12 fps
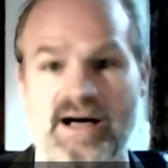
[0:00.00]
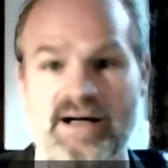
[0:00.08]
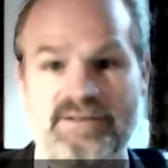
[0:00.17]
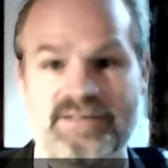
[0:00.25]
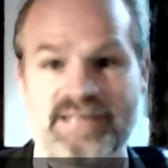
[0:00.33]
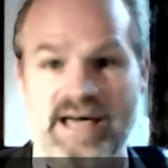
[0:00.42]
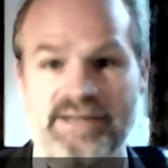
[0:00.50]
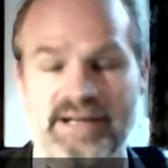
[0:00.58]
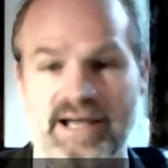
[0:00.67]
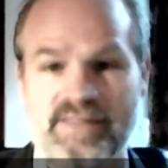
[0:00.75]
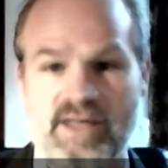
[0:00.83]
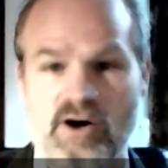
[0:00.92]
sounding
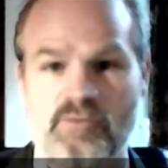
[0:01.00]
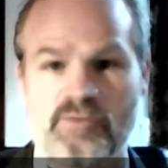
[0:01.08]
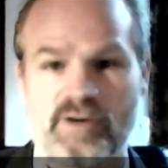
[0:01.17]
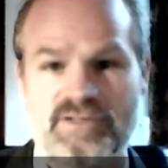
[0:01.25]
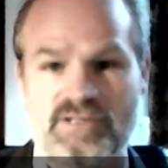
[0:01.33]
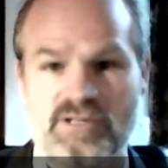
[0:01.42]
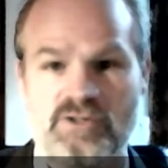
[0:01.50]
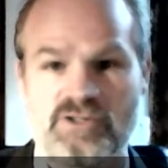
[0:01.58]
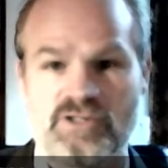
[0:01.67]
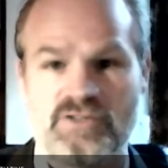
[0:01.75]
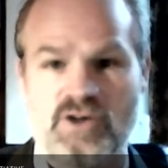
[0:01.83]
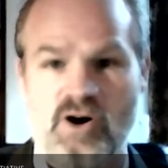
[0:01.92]
like they're offering
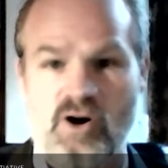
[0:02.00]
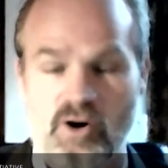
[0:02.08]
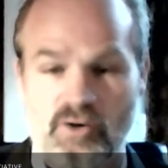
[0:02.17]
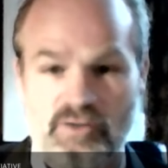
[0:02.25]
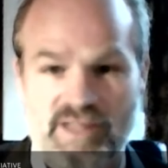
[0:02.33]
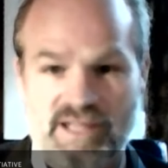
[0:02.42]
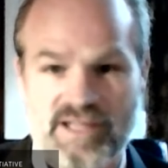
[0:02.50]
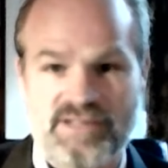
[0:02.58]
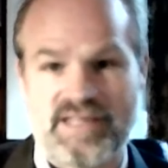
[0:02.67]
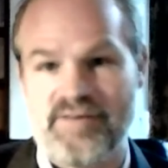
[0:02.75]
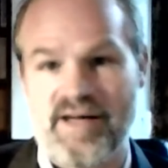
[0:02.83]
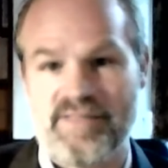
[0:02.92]
solutions on these.
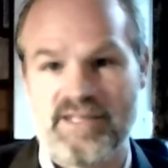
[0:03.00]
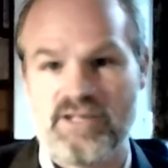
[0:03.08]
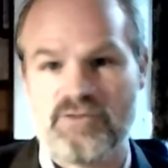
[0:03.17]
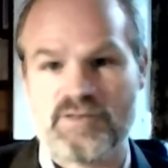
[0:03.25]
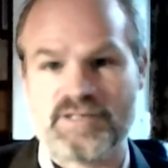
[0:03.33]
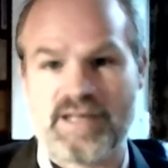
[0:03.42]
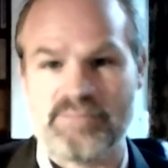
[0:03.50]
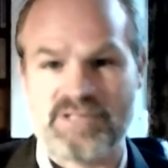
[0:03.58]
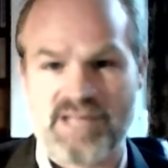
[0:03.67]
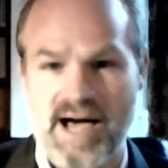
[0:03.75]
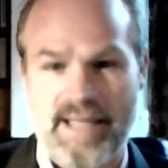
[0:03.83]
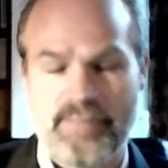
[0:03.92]
They've had these for some
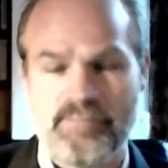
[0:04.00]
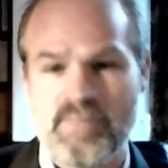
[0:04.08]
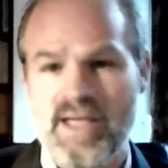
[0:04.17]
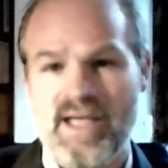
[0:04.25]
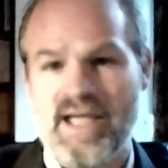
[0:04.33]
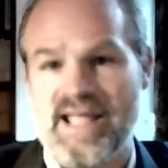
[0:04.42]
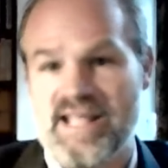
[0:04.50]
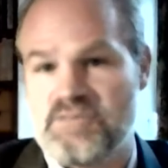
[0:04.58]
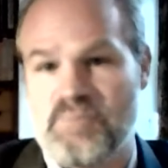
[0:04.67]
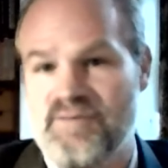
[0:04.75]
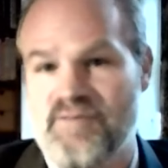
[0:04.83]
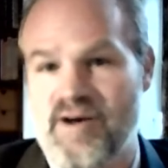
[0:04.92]
time. It's
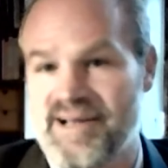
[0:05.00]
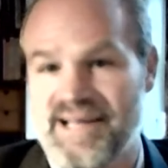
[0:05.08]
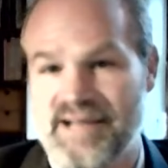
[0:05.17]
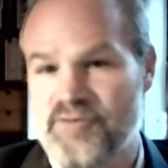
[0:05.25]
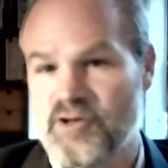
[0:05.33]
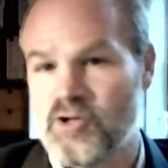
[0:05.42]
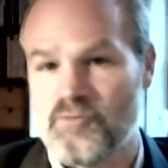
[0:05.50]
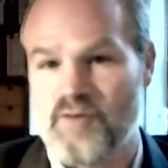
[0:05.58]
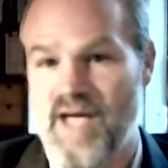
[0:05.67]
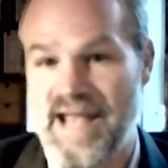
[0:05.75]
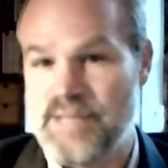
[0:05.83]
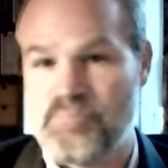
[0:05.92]
been very difficult for
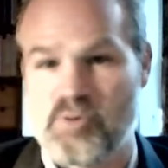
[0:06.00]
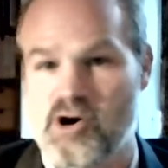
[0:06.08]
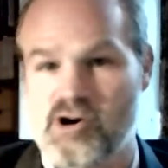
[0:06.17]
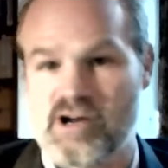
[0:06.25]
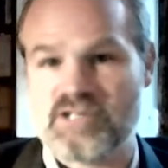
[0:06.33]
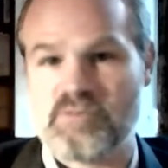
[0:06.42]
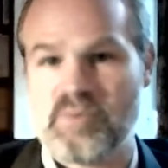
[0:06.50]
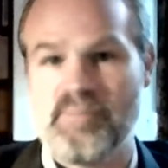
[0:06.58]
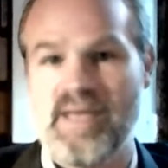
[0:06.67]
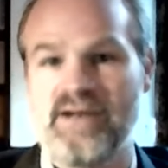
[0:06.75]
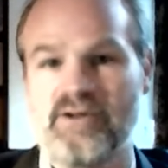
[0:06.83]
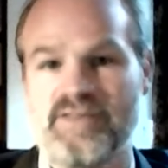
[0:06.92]
any progress to be
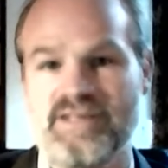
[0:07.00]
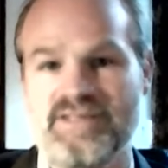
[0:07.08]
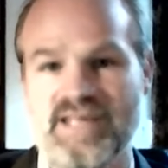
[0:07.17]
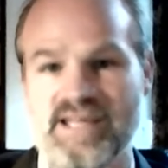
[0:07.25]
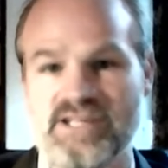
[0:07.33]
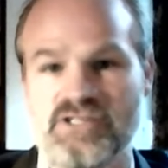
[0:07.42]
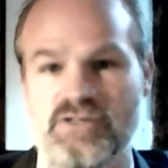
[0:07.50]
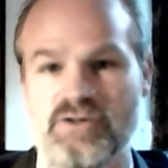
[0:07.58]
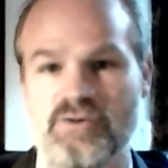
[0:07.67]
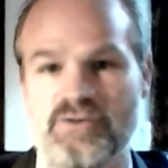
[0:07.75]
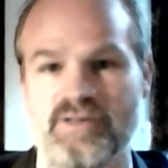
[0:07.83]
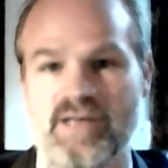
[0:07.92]
made on these
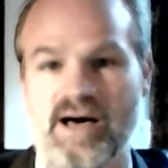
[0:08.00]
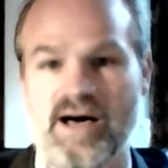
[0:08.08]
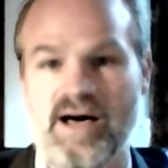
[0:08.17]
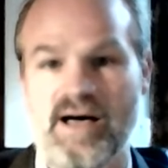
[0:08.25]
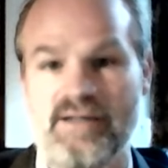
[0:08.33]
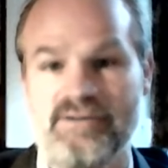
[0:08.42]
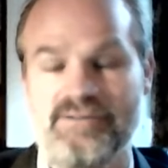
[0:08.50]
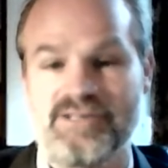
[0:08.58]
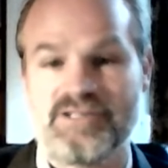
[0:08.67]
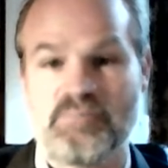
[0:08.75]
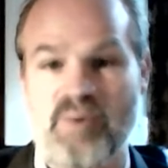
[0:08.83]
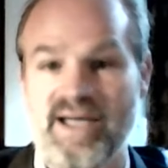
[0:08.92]
issues,
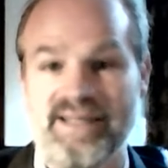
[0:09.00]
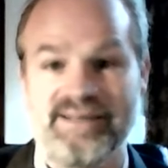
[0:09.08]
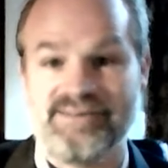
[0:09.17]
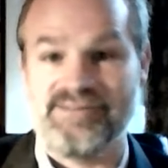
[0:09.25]
despite